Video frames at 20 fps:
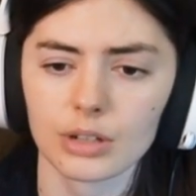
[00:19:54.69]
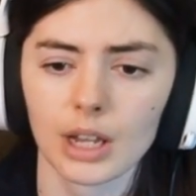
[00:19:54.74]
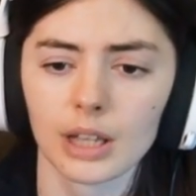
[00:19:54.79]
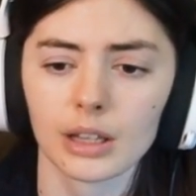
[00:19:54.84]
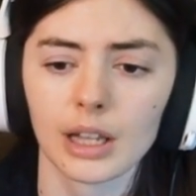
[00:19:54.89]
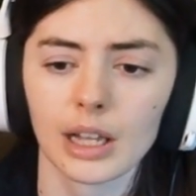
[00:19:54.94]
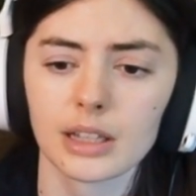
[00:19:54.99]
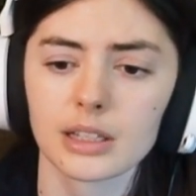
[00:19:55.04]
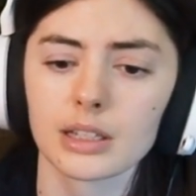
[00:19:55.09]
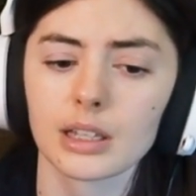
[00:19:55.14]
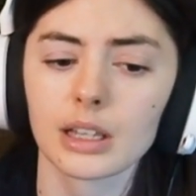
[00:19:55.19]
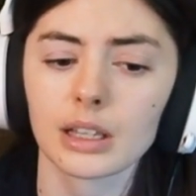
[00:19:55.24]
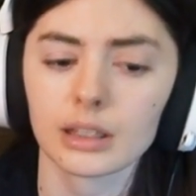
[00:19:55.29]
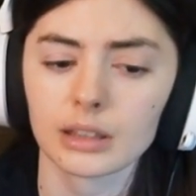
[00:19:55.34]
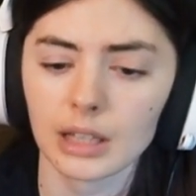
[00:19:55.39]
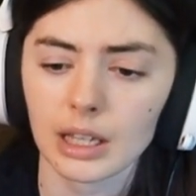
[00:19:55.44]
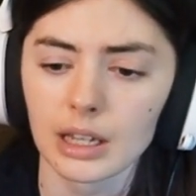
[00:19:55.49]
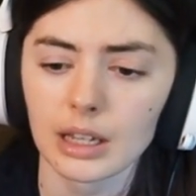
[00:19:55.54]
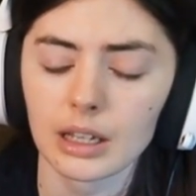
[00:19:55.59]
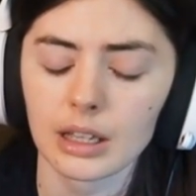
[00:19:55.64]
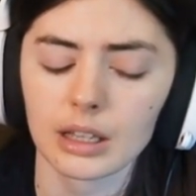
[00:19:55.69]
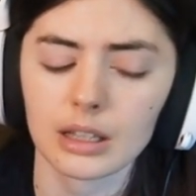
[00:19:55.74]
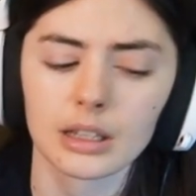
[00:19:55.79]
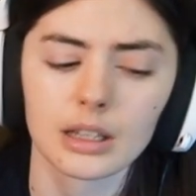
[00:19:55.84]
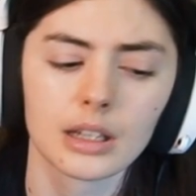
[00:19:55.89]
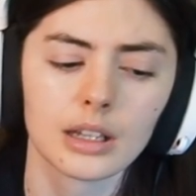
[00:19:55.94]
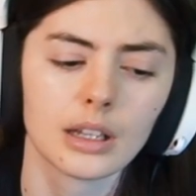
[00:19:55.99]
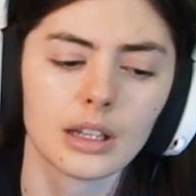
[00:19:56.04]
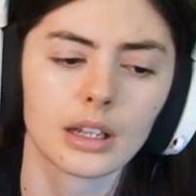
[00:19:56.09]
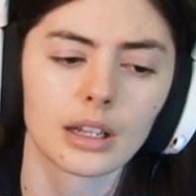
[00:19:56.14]
I liked seeing Leia
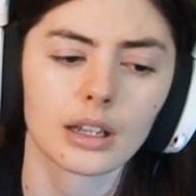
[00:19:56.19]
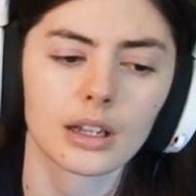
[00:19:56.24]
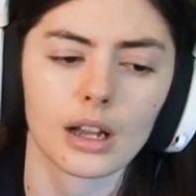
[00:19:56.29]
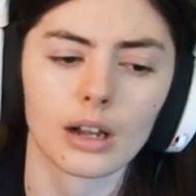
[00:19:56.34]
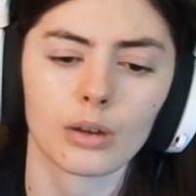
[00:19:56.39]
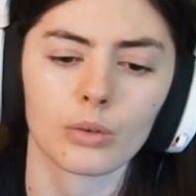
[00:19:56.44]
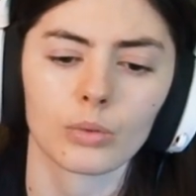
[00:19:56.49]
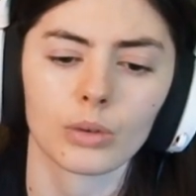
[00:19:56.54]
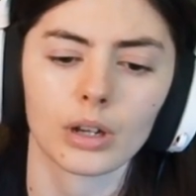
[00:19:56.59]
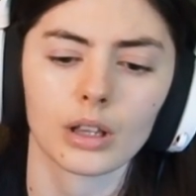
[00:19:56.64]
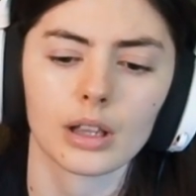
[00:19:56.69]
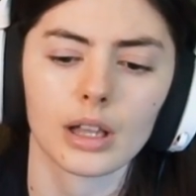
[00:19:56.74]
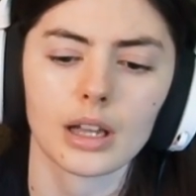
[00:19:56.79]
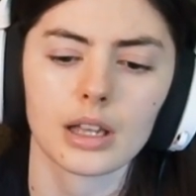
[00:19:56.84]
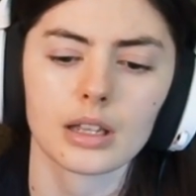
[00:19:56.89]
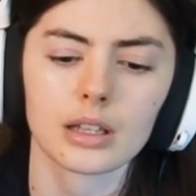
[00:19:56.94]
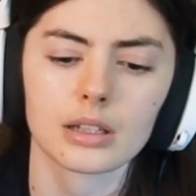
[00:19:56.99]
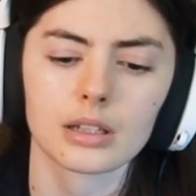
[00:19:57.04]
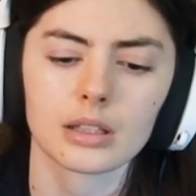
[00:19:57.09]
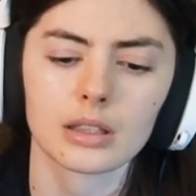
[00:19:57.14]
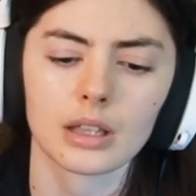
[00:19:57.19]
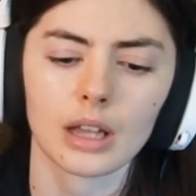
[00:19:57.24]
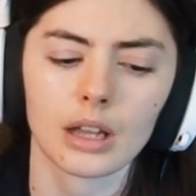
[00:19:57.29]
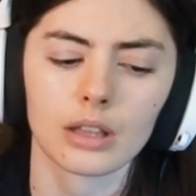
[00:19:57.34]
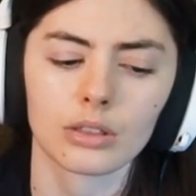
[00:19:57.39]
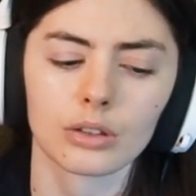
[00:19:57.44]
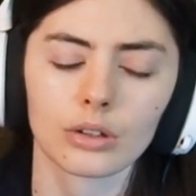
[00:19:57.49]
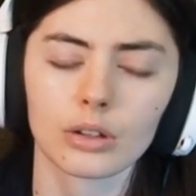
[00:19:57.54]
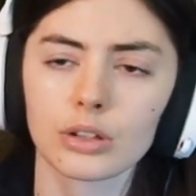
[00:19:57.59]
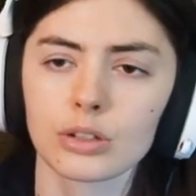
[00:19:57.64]
kind of realize
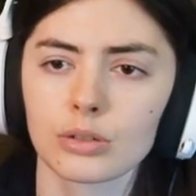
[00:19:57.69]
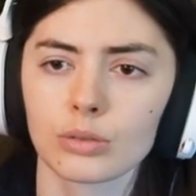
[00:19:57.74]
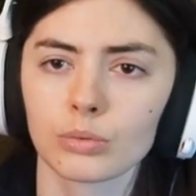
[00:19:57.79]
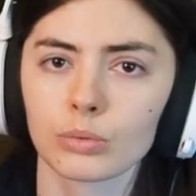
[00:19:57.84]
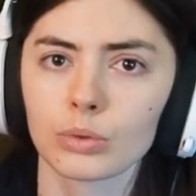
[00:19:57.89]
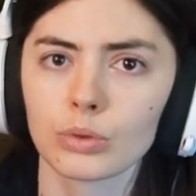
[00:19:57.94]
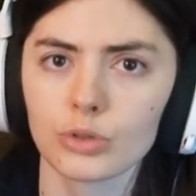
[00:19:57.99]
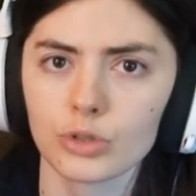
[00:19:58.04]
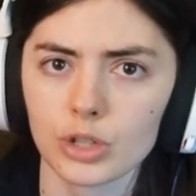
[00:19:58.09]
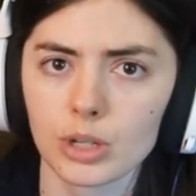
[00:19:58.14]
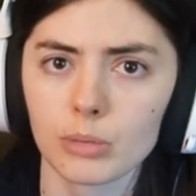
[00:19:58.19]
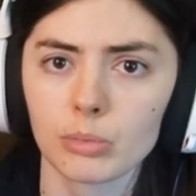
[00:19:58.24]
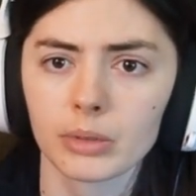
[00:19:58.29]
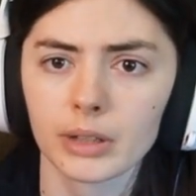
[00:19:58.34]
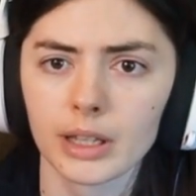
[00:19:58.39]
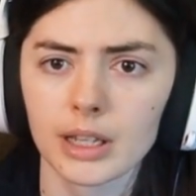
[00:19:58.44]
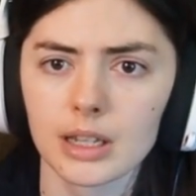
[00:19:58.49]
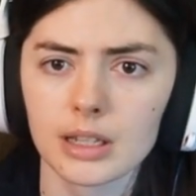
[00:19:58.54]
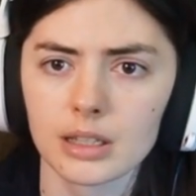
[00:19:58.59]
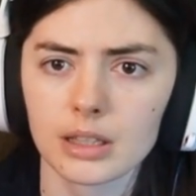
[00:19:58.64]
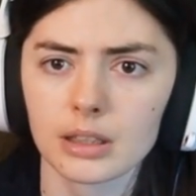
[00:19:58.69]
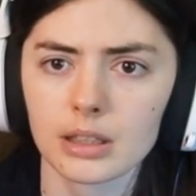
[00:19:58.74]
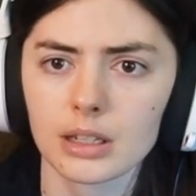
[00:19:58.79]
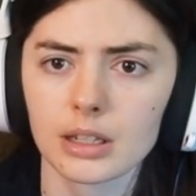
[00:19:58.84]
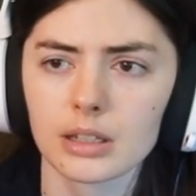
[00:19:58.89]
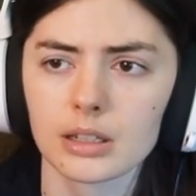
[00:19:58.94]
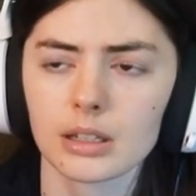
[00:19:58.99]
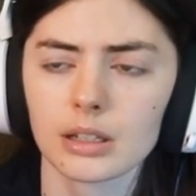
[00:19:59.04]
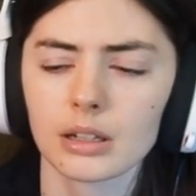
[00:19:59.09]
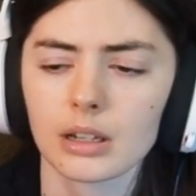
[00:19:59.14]
that there is a role she plays in
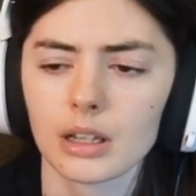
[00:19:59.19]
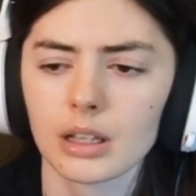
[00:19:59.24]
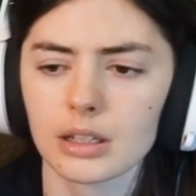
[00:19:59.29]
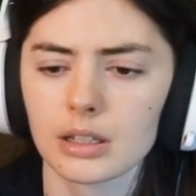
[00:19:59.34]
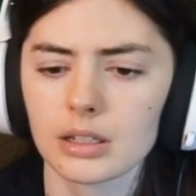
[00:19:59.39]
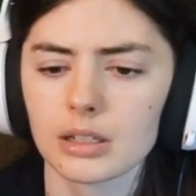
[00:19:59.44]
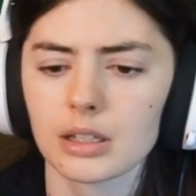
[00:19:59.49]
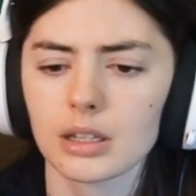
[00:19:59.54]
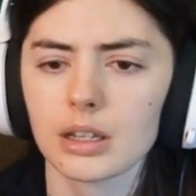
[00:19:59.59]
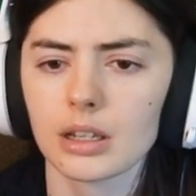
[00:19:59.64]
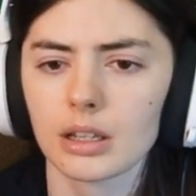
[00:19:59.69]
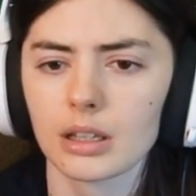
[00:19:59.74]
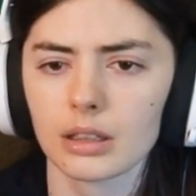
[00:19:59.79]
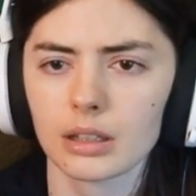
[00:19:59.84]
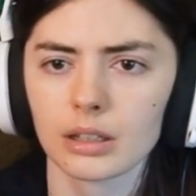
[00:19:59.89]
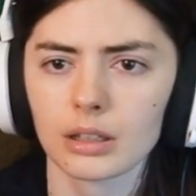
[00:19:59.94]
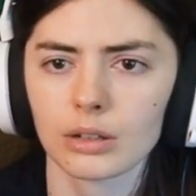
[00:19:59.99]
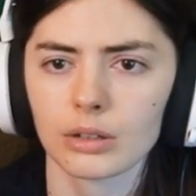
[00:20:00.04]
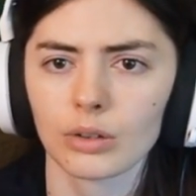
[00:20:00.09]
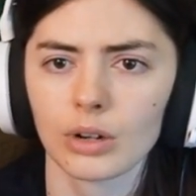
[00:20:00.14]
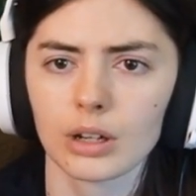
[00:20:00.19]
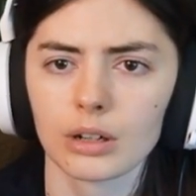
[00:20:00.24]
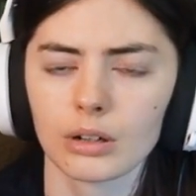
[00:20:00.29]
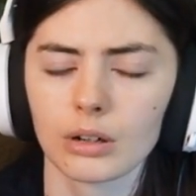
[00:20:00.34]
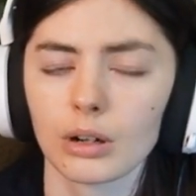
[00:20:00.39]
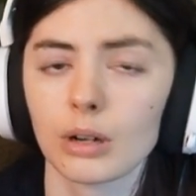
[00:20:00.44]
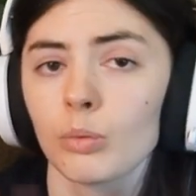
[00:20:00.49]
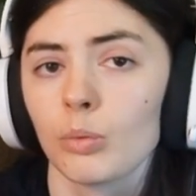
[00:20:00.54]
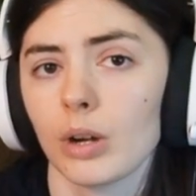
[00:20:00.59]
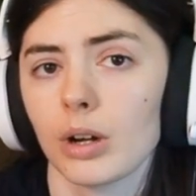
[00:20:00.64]
this, and seeing the
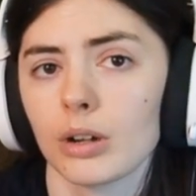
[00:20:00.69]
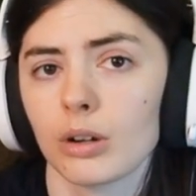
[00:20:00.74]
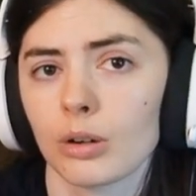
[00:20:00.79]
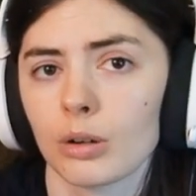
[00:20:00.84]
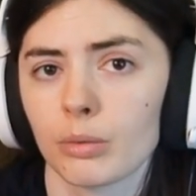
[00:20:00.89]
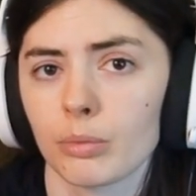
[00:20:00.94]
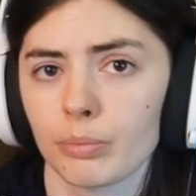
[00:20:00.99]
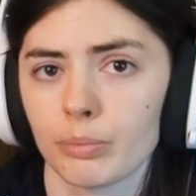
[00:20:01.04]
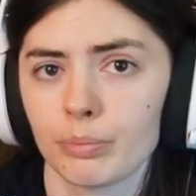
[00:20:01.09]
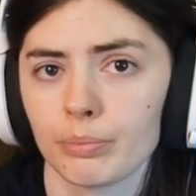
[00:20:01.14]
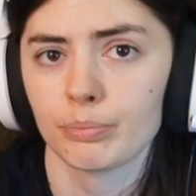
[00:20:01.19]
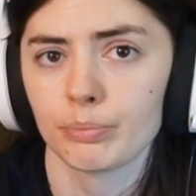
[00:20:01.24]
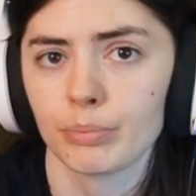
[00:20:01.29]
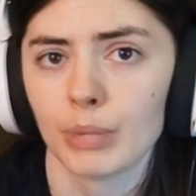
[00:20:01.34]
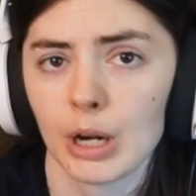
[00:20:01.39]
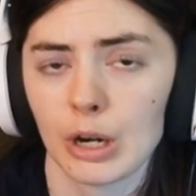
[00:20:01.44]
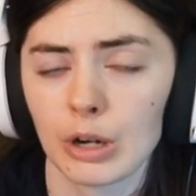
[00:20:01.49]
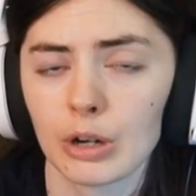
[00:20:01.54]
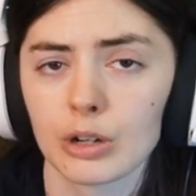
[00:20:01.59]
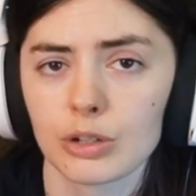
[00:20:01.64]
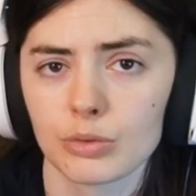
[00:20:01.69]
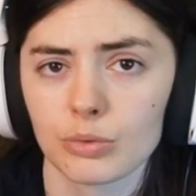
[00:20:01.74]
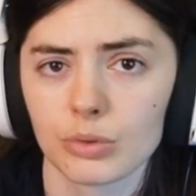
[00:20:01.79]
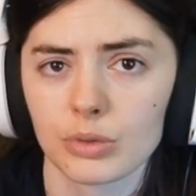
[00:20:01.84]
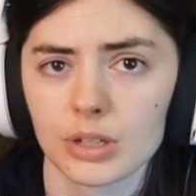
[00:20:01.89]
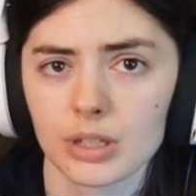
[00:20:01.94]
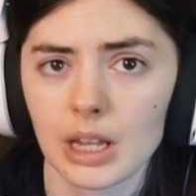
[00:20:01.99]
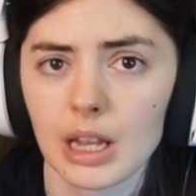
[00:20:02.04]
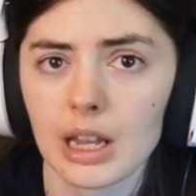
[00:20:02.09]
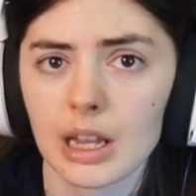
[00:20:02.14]
greater, what her parents
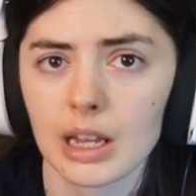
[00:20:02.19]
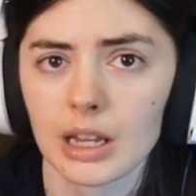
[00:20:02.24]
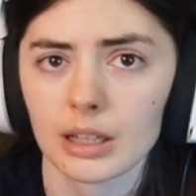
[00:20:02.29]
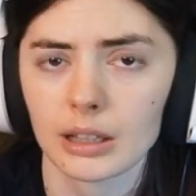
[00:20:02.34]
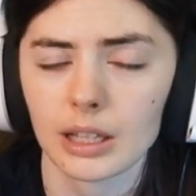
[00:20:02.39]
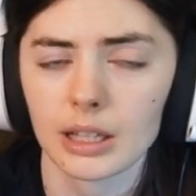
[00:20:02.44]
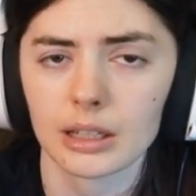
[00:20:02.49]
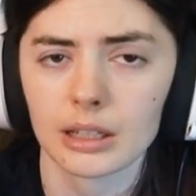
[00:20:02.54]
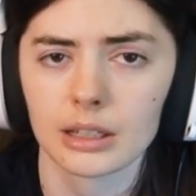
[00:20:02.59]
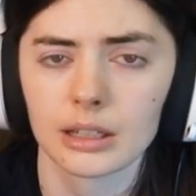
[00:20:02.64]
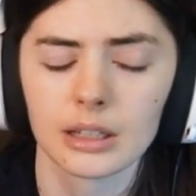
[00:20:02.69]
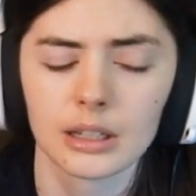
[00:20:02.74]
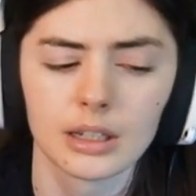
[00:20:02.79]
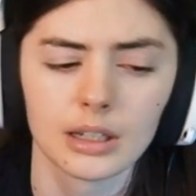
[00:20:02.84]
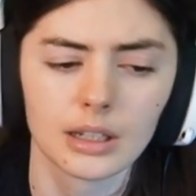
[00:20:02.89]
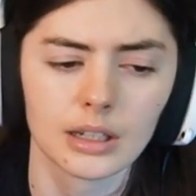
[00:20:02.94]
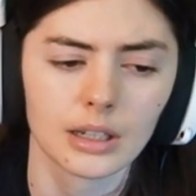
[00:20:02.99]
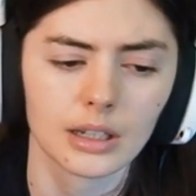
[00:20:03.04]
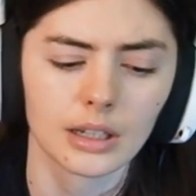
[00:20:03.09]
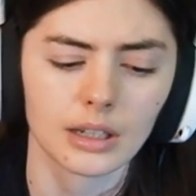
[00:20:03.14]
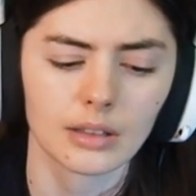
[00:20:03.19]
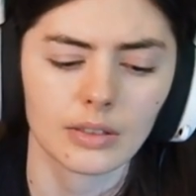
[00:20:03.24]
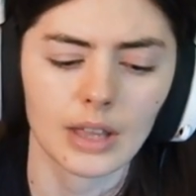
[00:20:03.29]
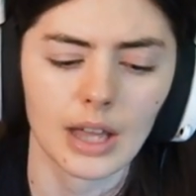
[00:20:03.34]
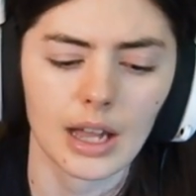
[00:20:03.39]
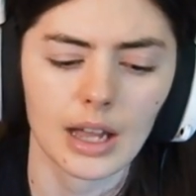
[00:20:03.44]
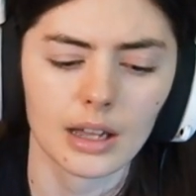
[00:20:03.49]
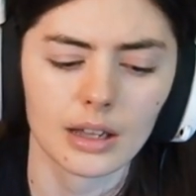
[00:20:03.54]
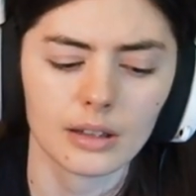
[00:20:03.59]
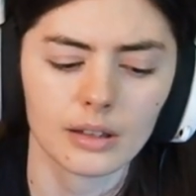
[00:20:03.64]
were saying, like,
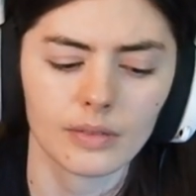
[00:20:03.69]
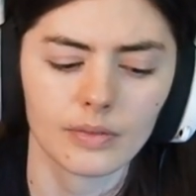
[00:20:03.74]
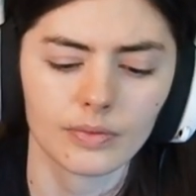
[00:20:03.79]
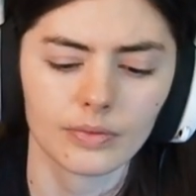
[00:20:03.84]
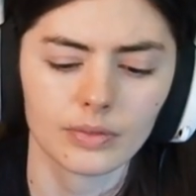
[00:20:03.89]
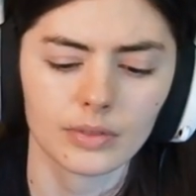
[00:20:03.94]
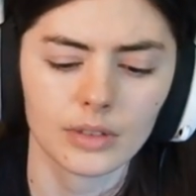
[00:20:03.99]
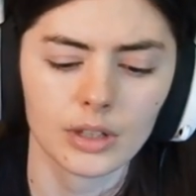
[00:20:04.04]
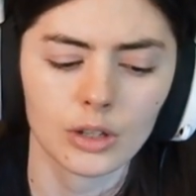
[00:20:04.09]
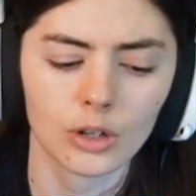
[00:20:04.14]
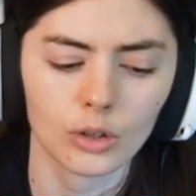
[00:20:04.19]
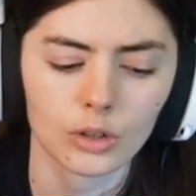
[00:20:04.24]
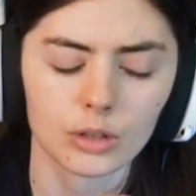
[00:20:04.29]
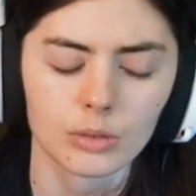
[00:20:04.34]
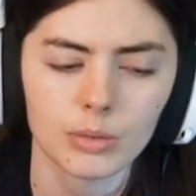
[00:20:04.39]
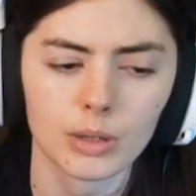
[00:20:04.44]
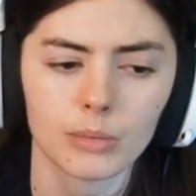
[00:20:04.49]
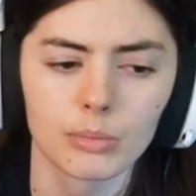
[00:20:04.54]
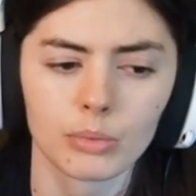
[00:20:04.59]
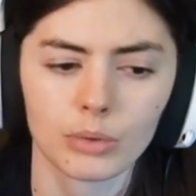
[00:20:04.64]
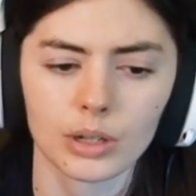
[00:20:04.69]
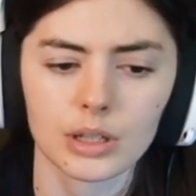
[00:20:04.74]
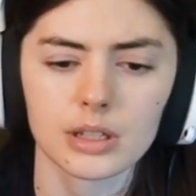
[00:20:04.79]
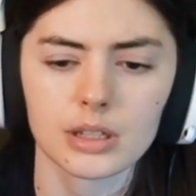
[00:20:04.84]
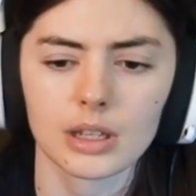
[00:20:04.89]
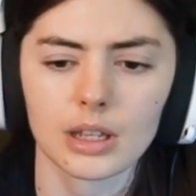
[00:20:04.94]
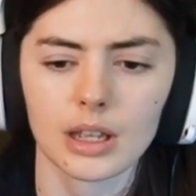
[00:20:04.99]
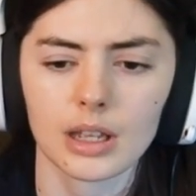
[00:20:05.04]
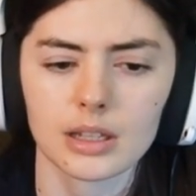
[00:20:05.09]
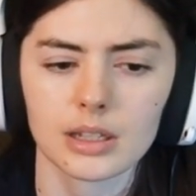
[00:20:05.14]
that, you know, to be a
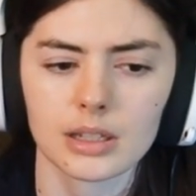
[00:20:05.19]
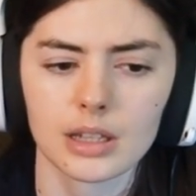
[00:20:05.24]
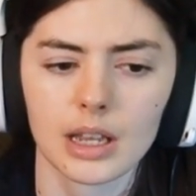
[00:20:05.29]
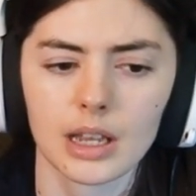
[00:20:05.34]
princess.